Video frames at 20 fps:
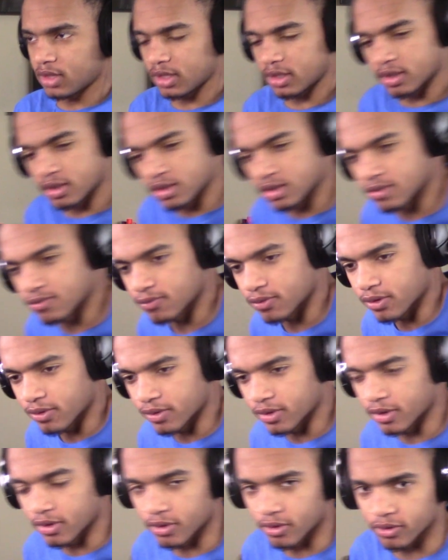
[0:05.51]
It is
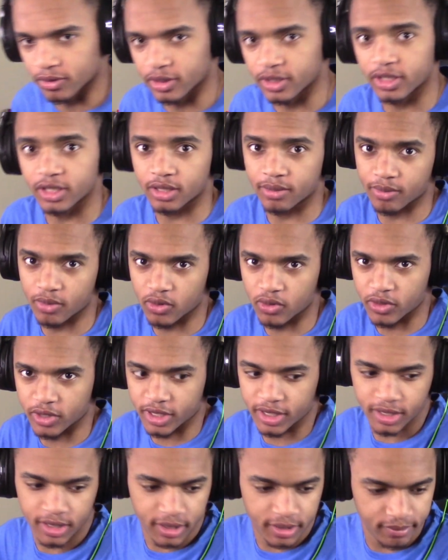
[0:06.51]
very early in the
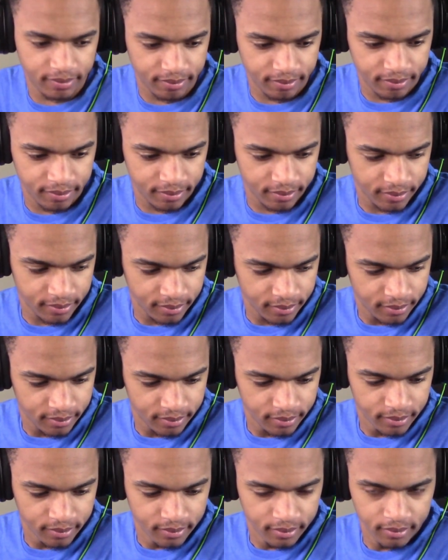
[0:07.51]
morning,
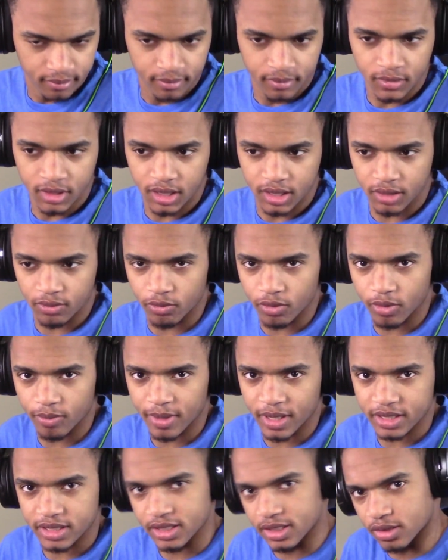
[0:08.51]
and we're
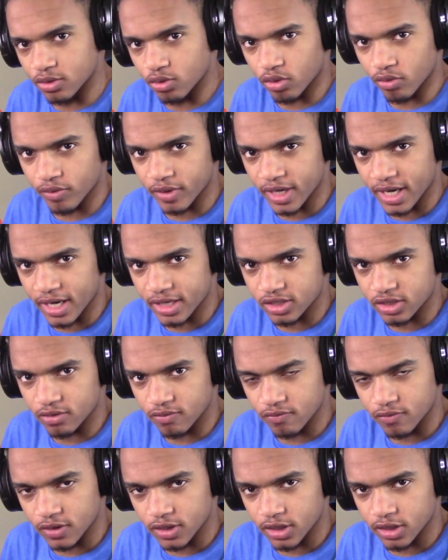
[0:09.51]
about to do a
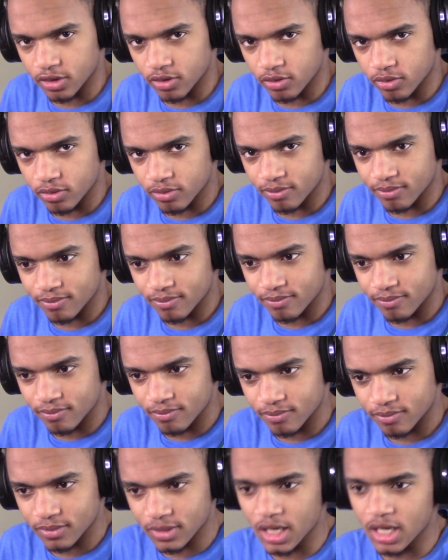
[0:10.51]
reaction video.
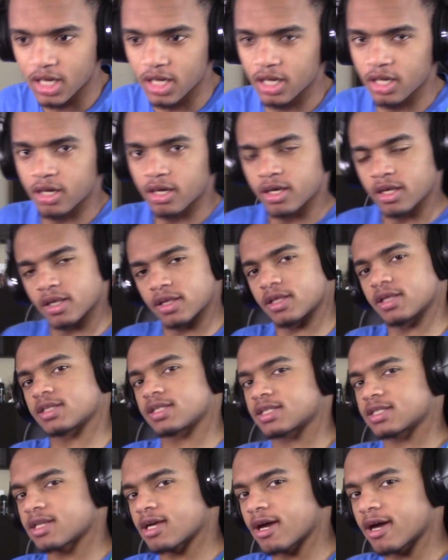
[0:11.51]

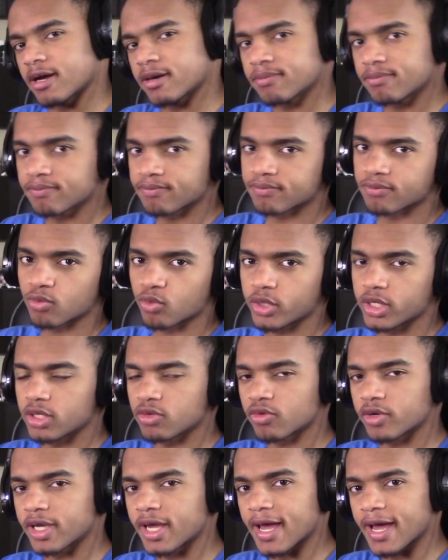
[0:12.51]
This time, we
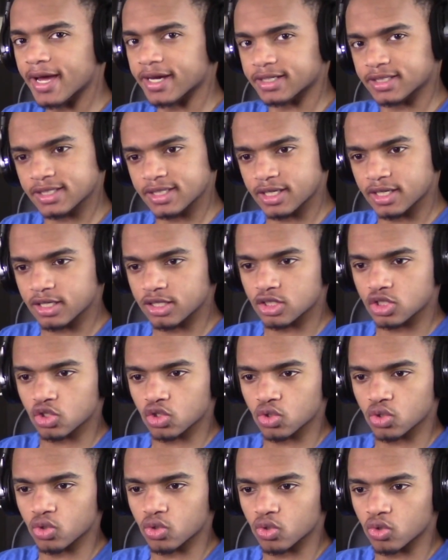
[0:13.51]
react
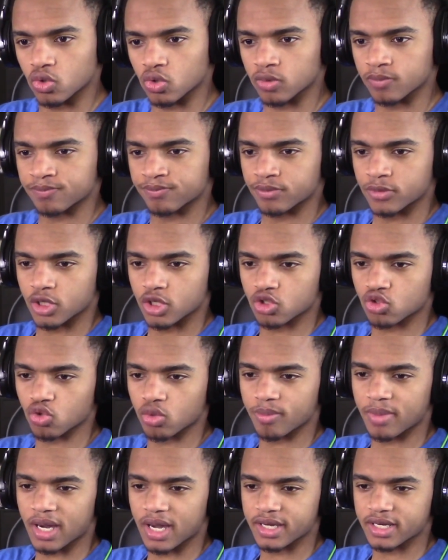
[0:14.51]
to
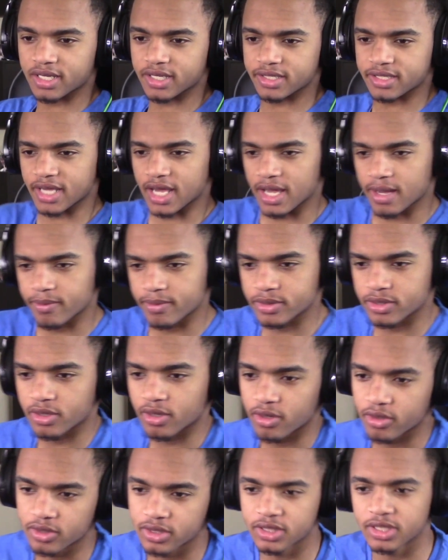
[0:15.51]
Shwabadi's
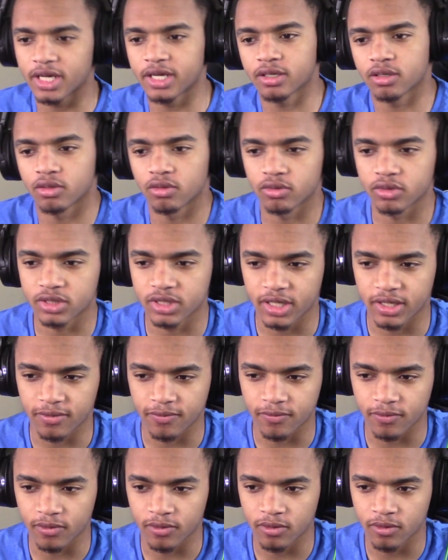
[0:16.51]
avatar
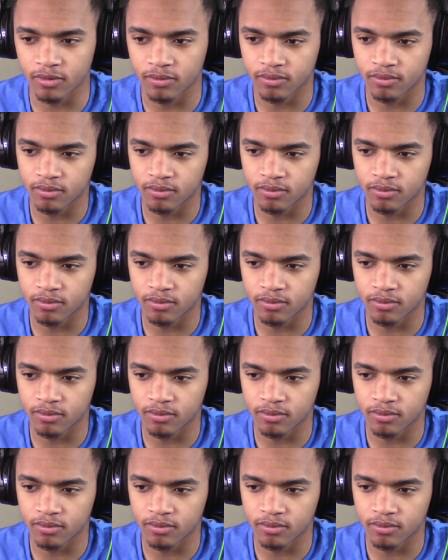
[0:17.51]
Cypher